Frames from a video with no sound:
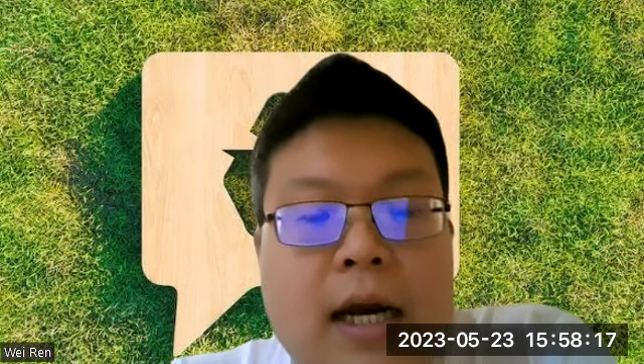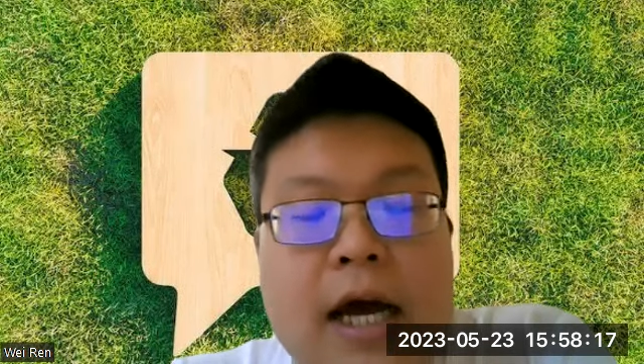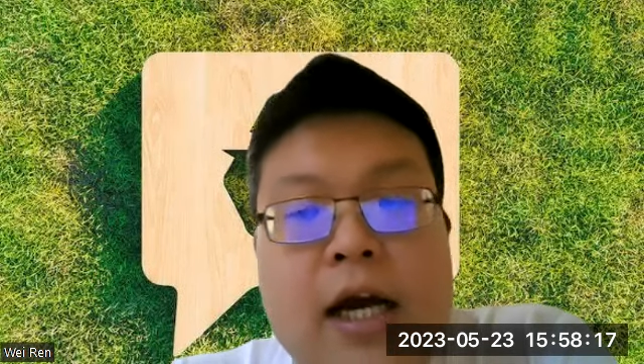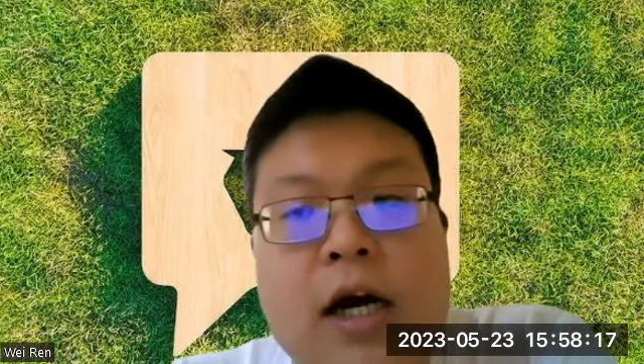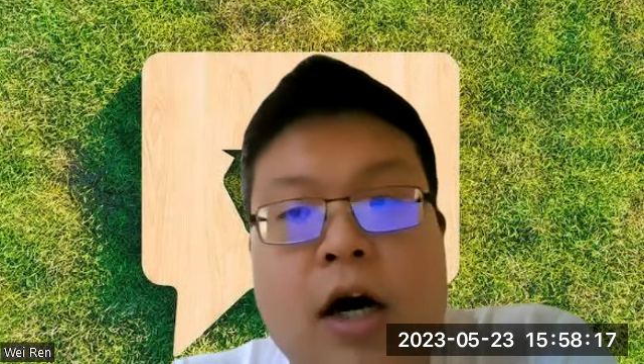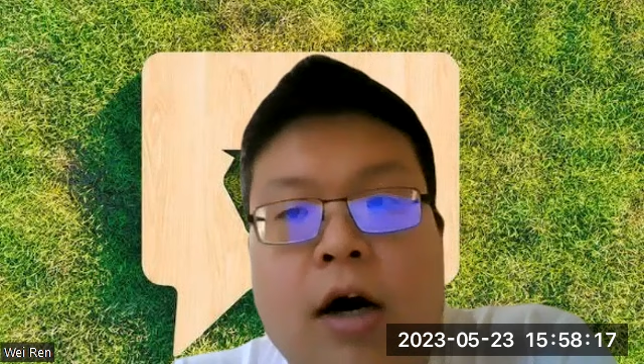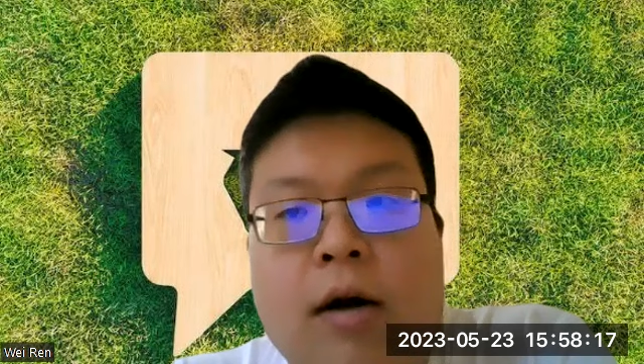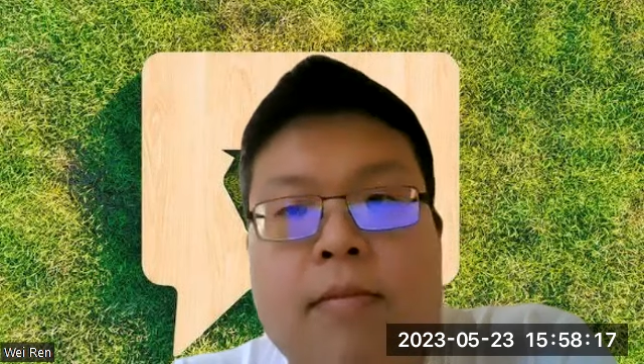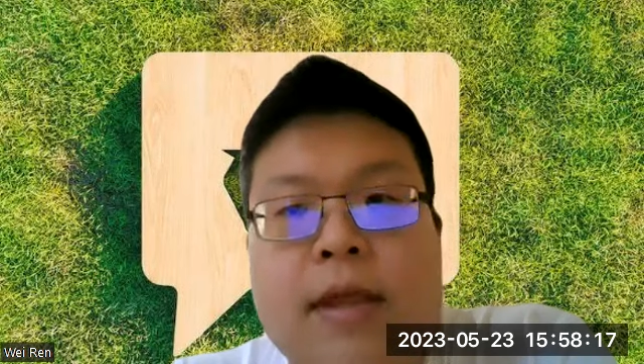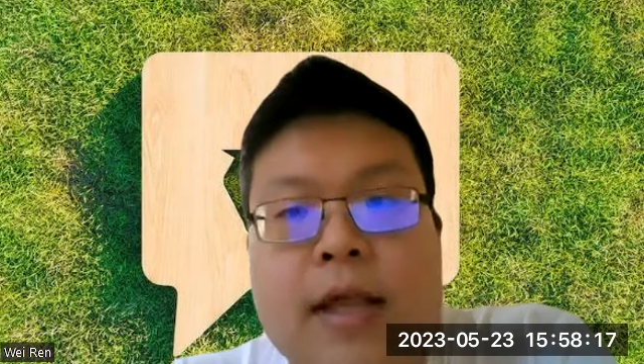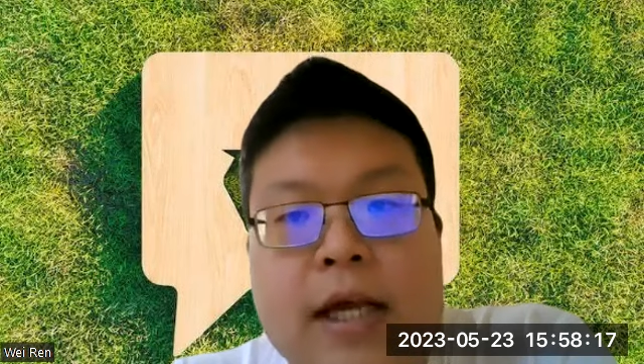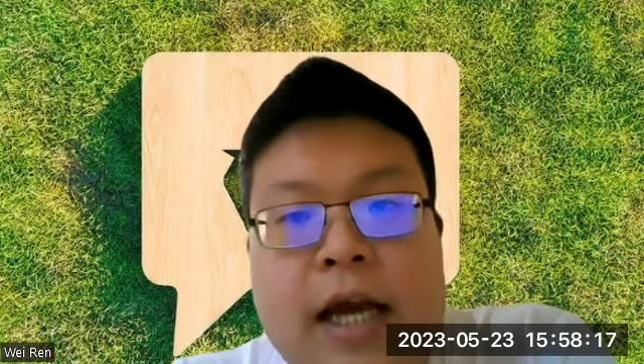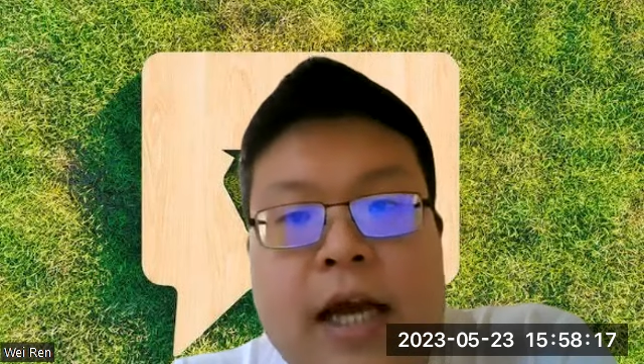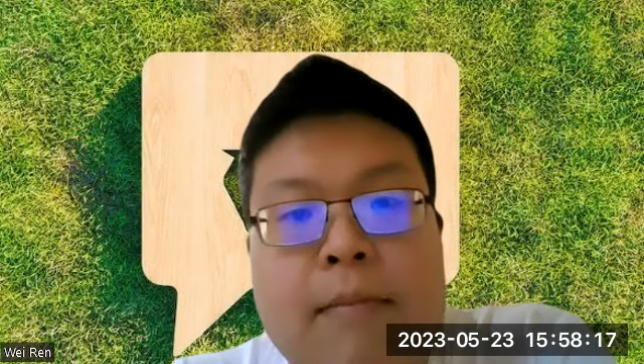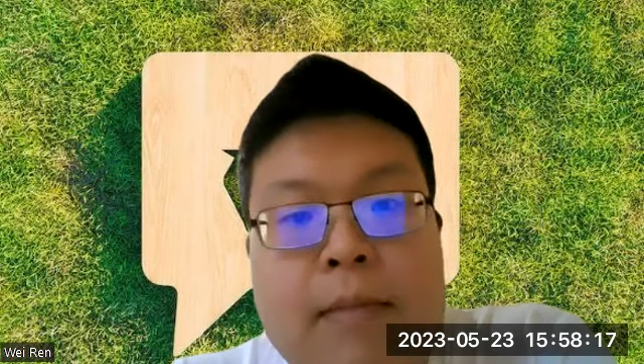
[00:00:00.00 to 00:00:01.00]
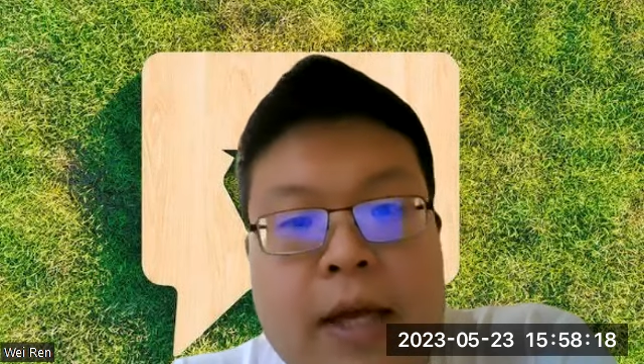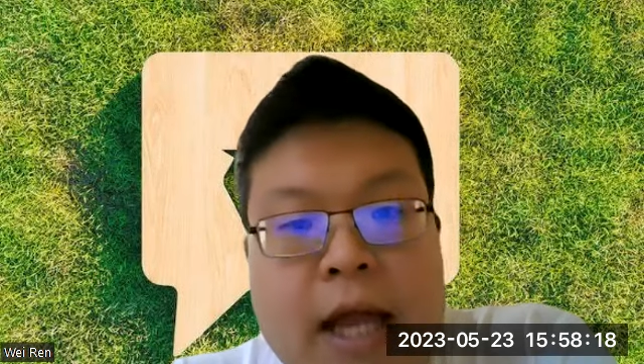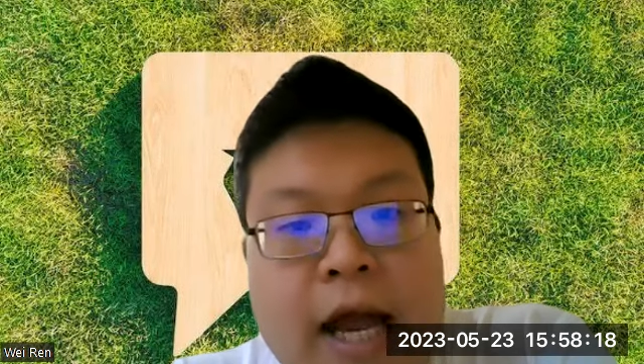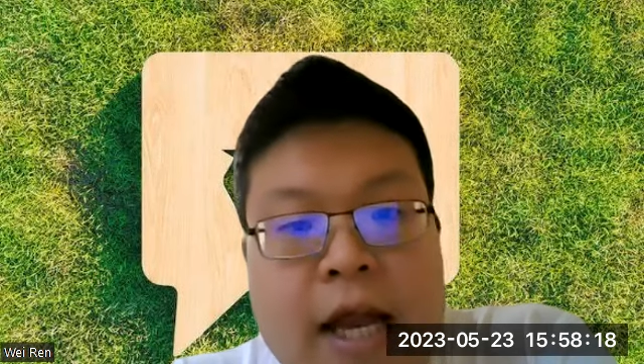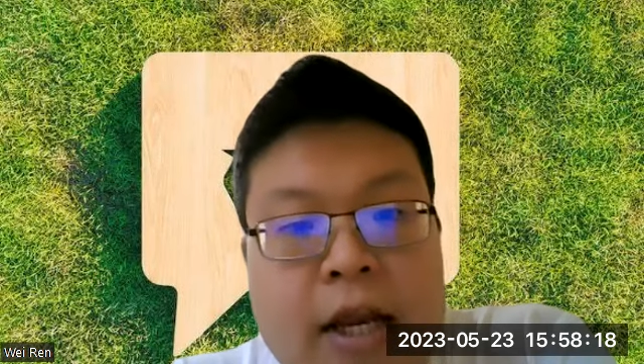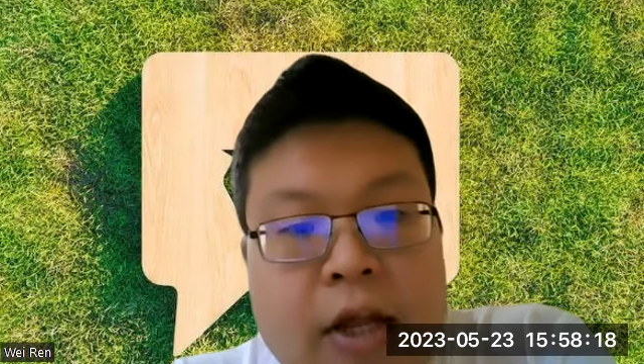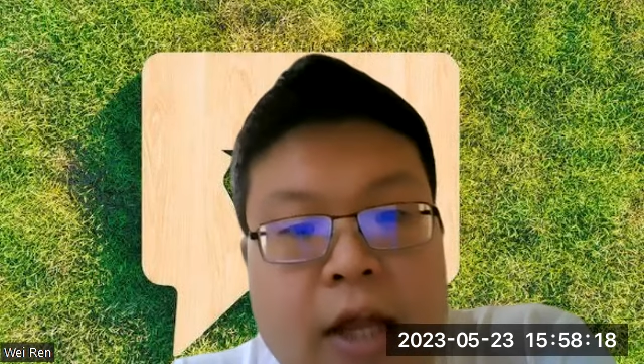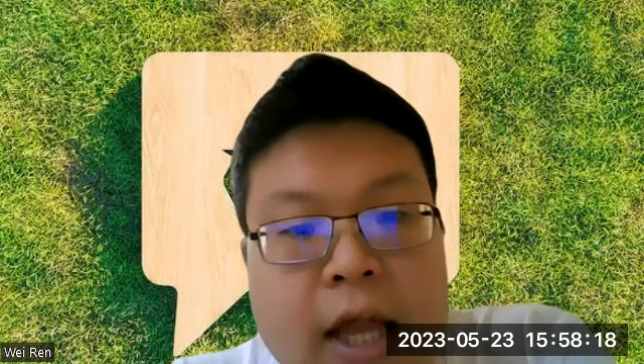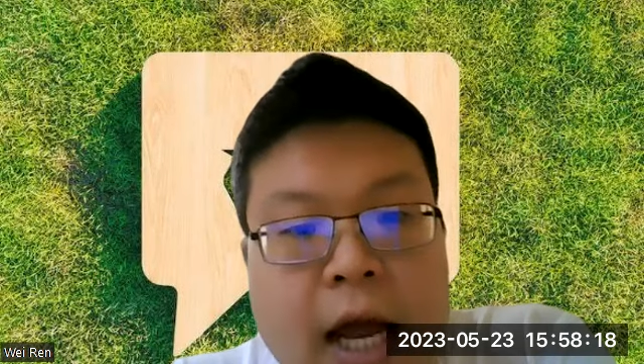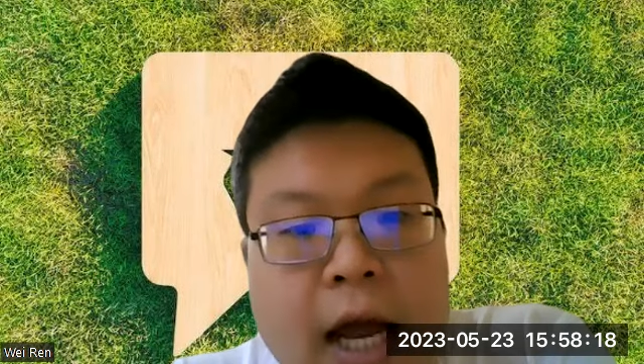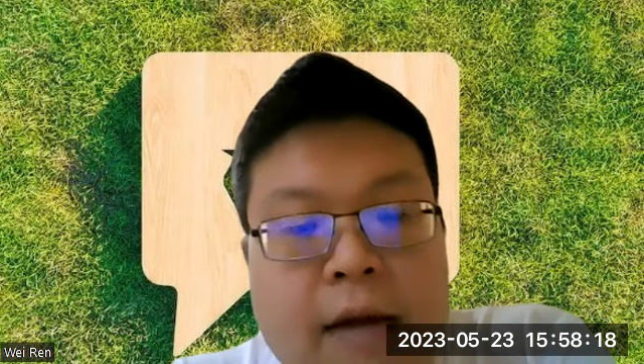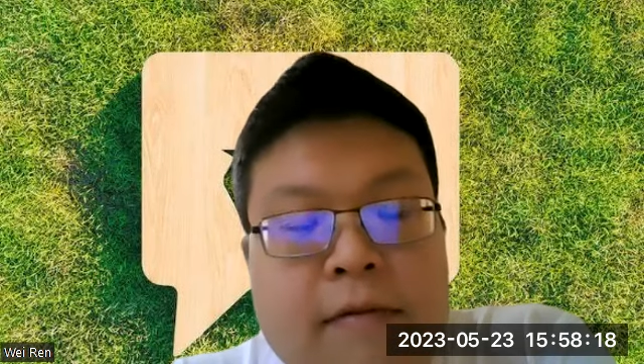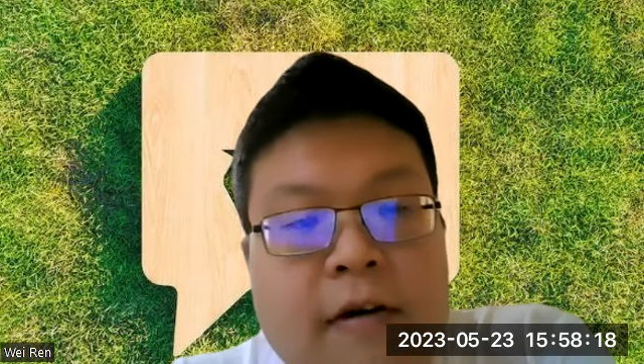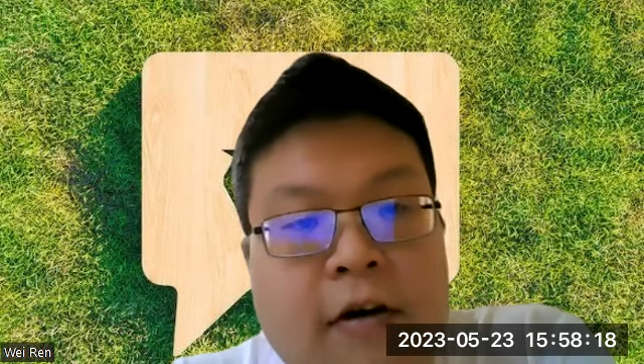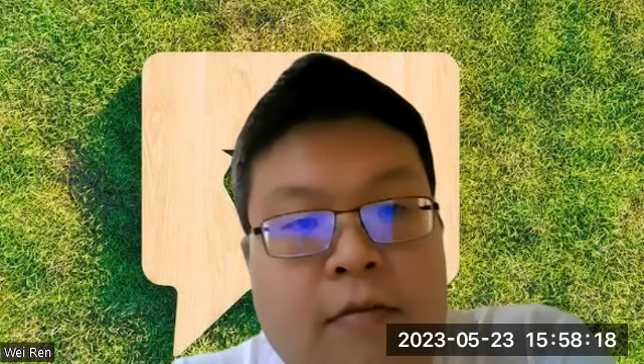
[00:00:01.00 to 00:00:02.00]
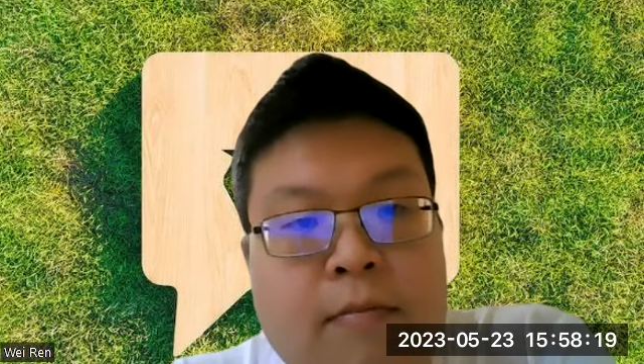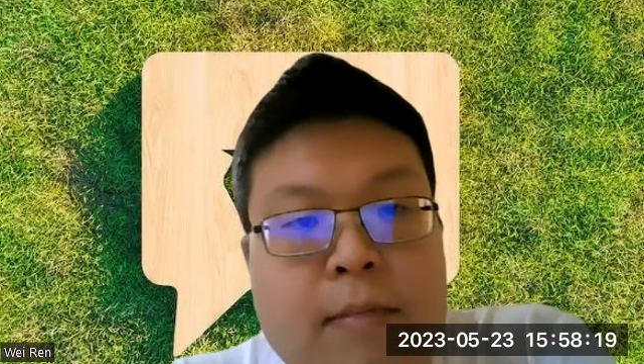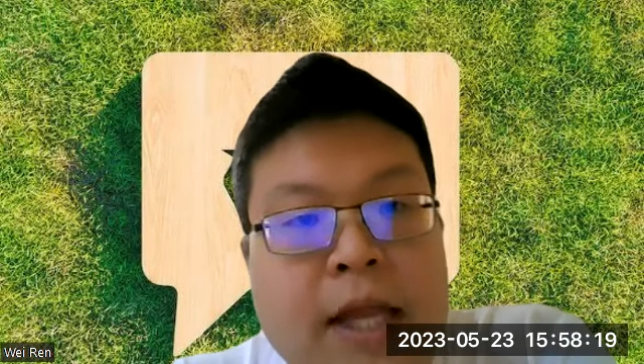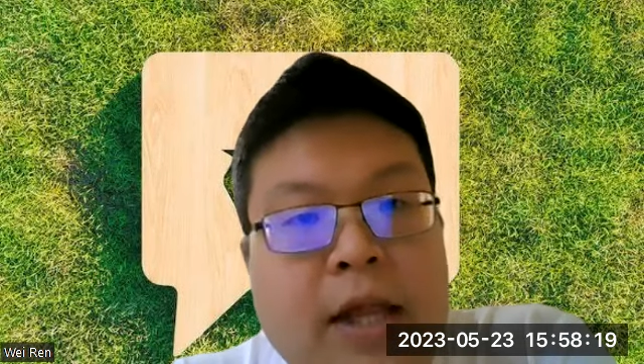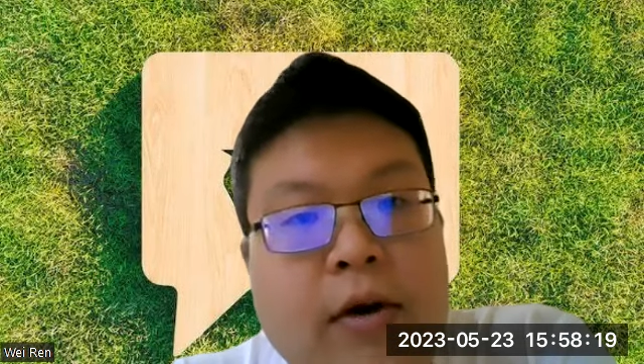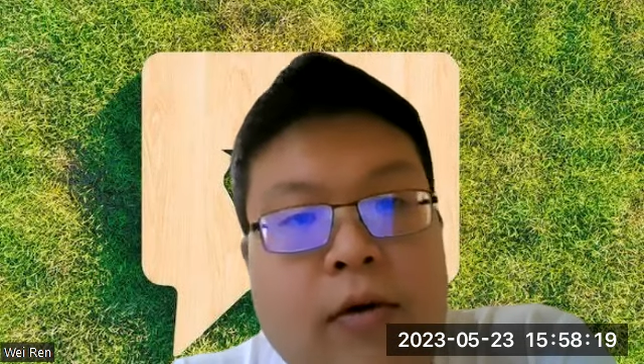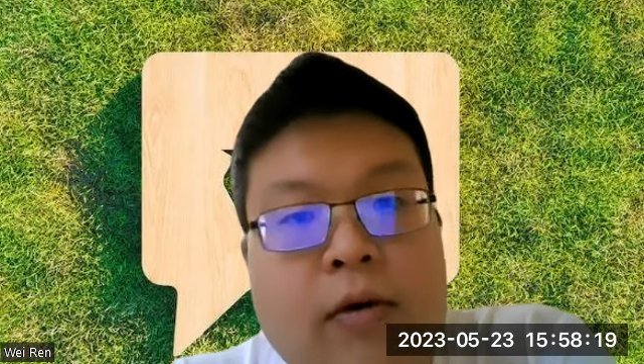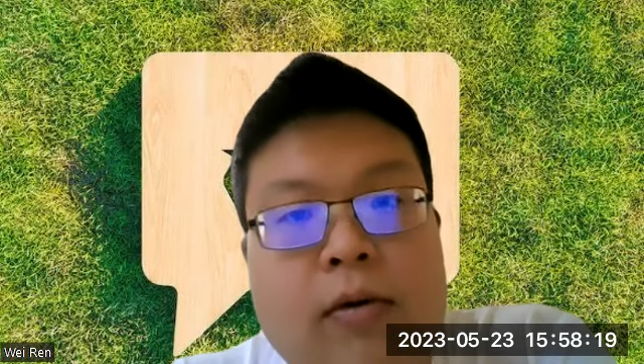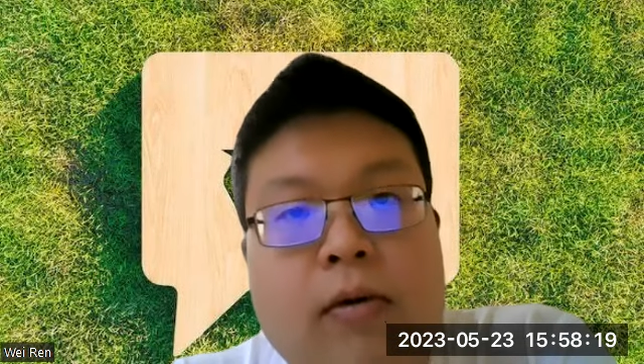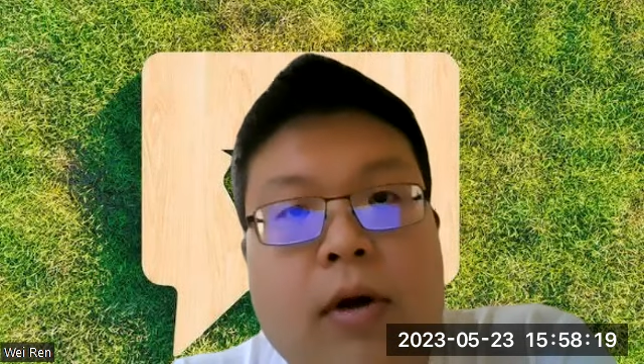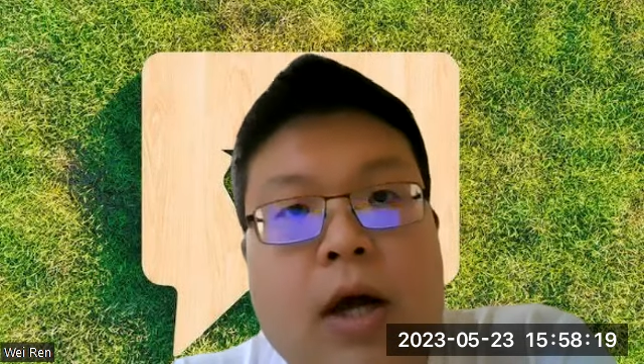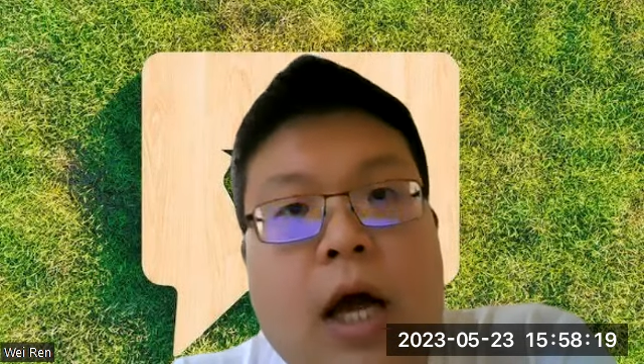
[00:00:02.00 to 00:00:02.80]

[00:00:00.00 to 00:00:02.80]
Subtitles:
that cups can be any type of metal.